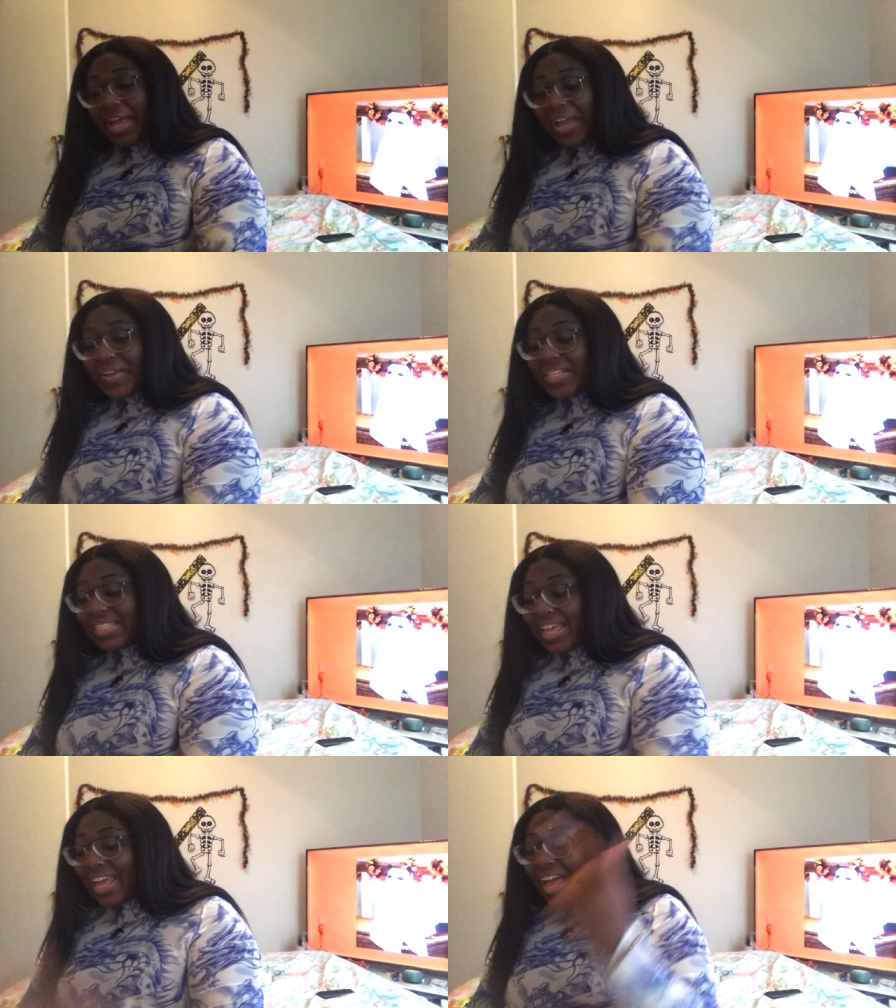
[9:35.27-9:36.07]
Aries
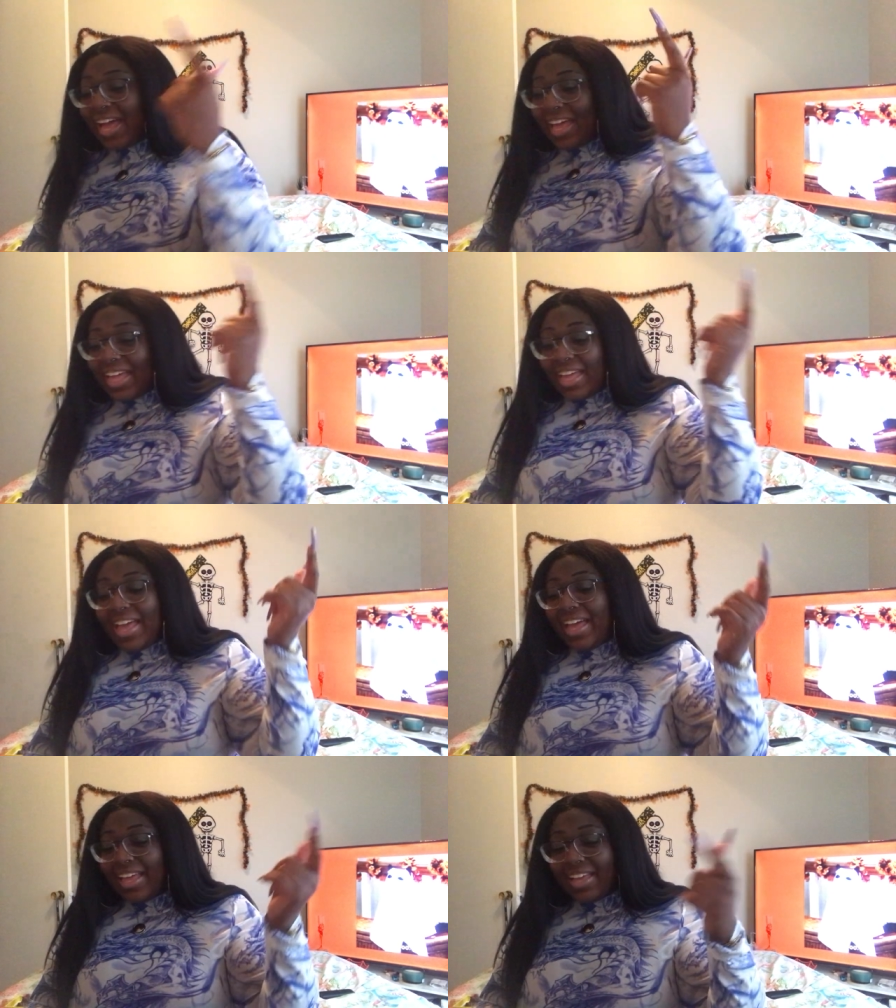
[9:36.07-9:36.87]
said,
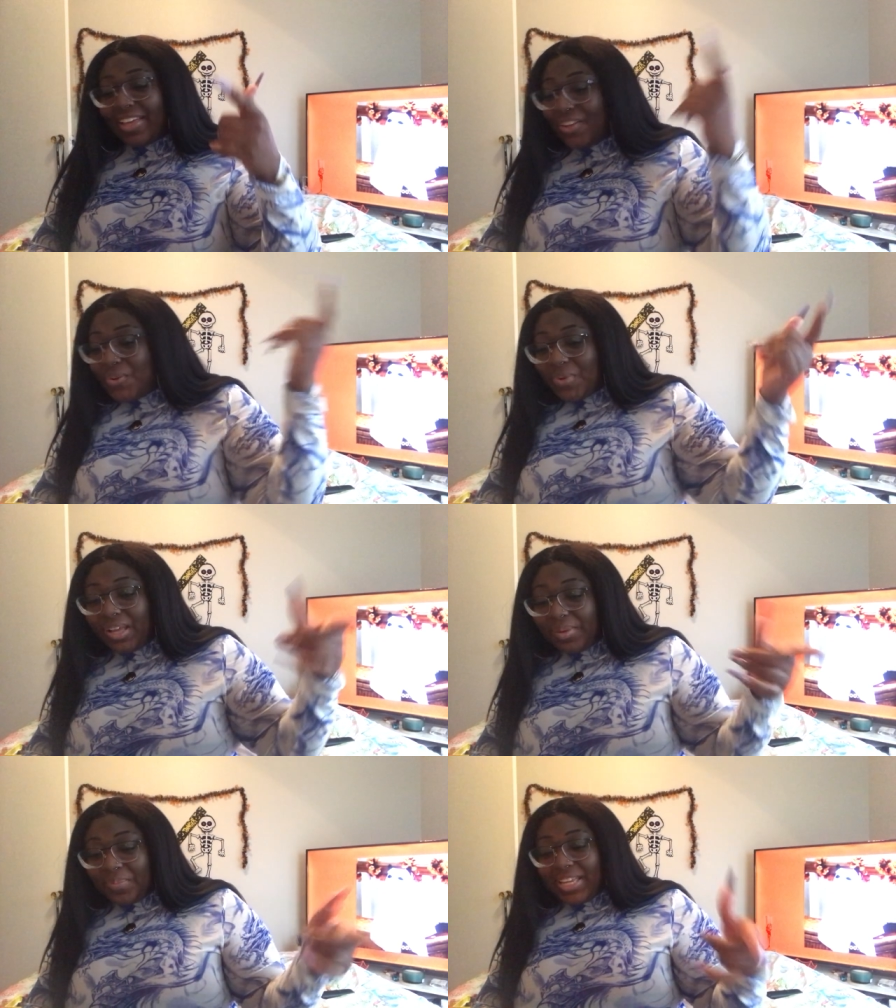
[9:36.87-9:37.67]
I
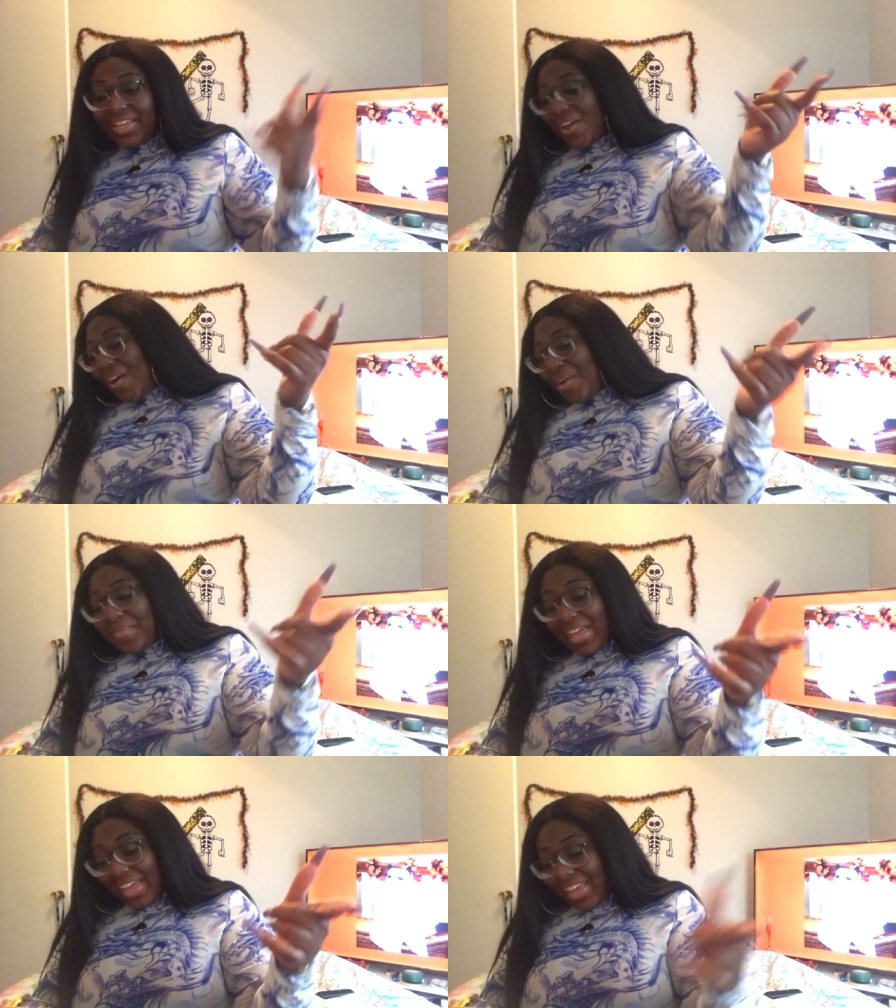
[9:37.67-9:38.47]
want to be your
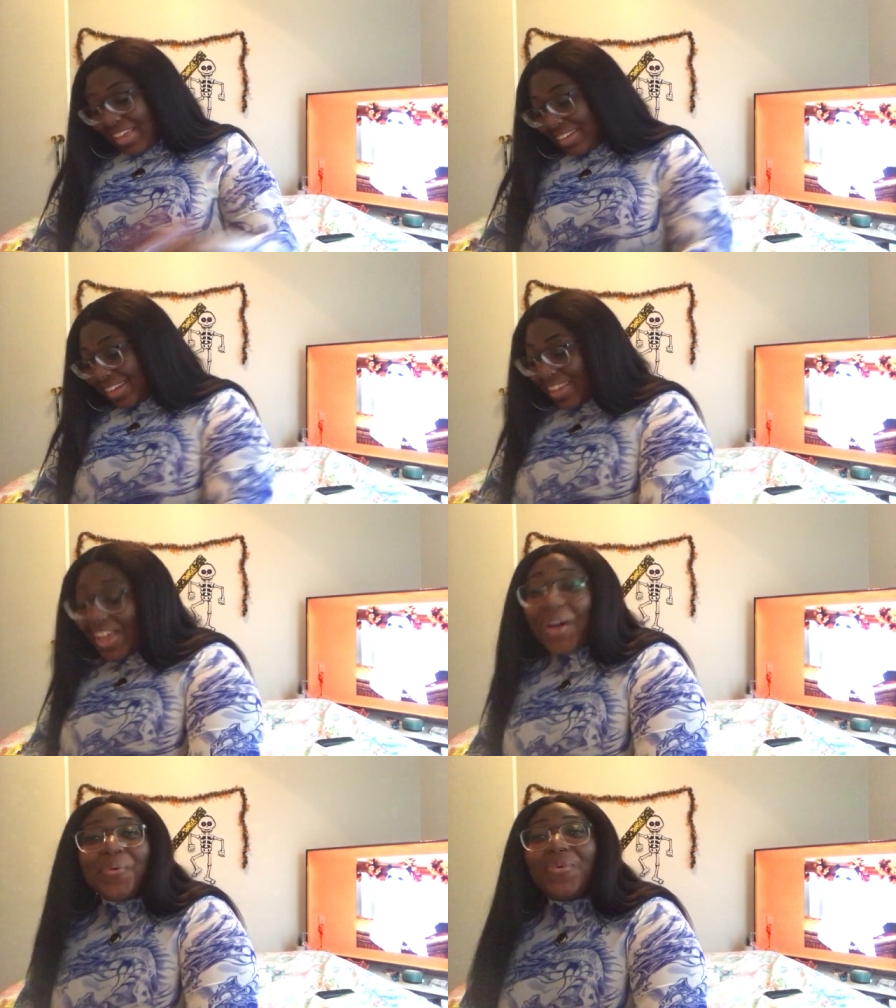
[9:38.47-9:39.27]
man.
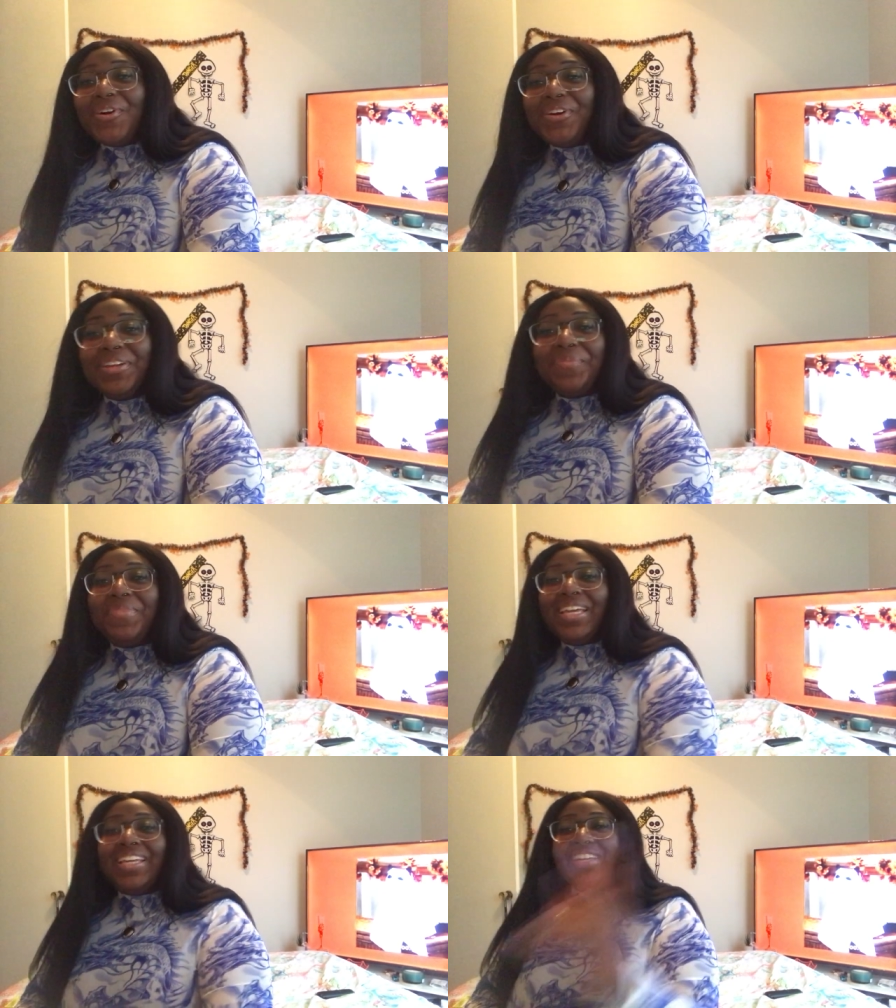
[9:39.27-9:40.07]
I want to
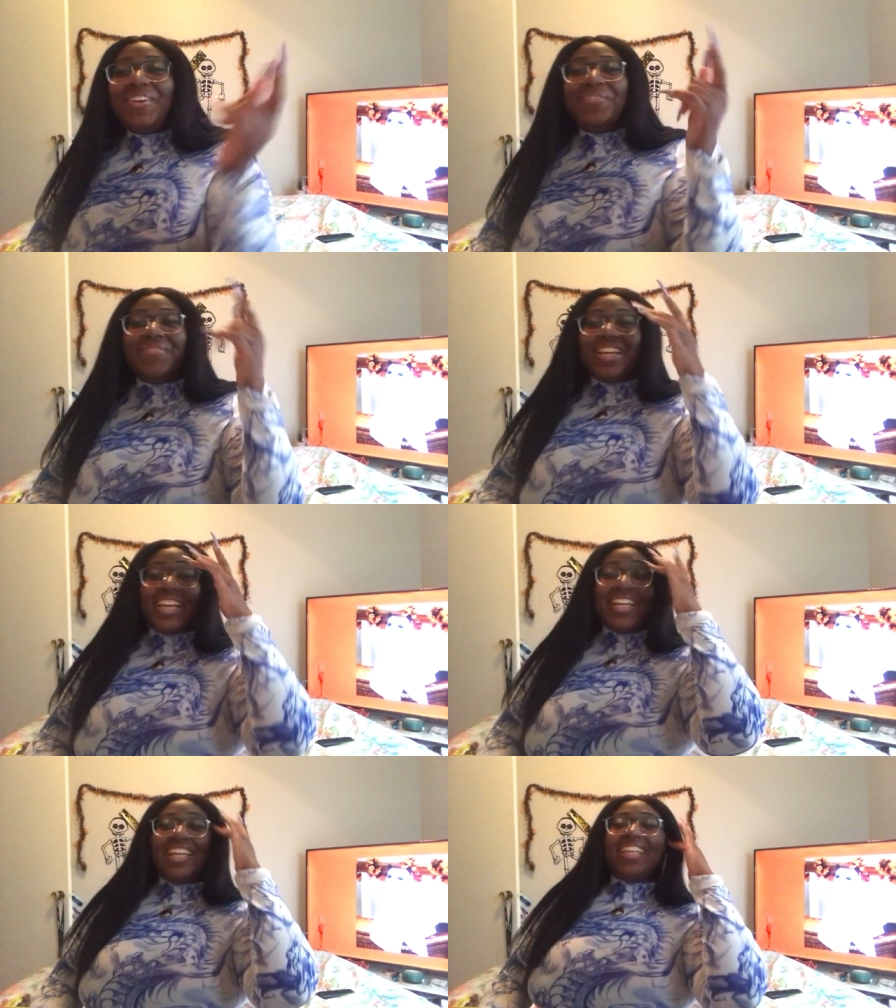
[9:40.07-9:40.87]
be your
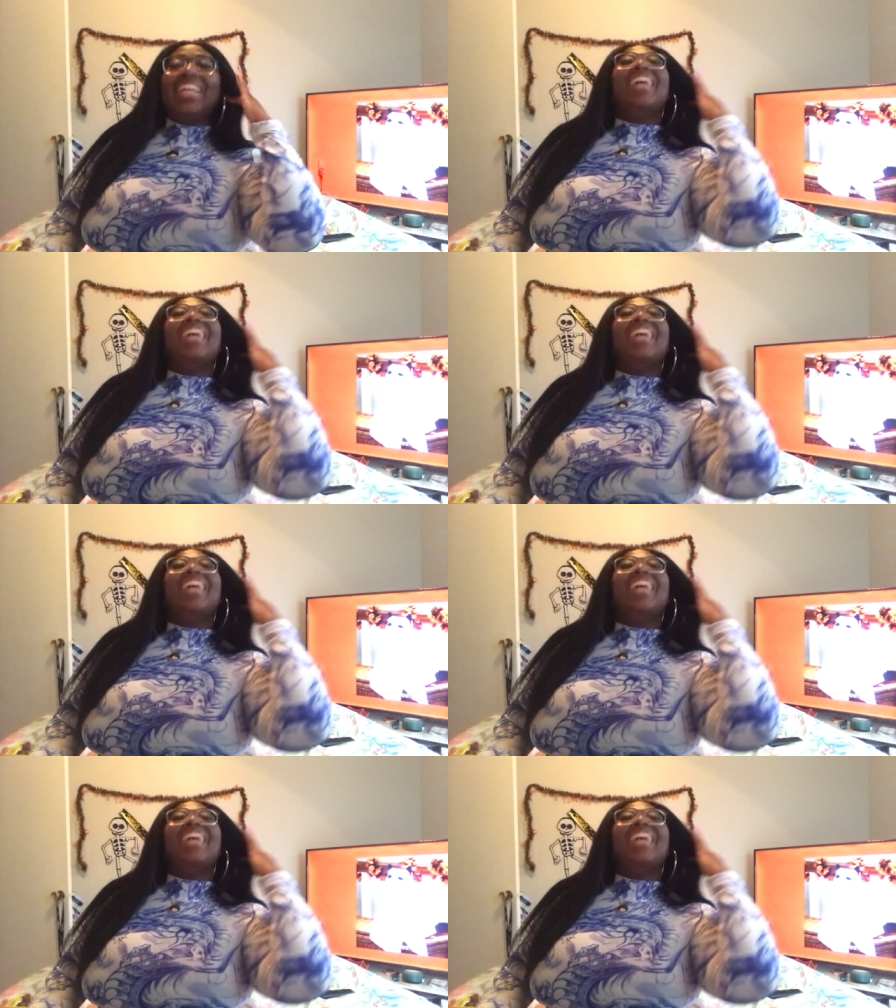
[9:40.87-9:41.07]
man.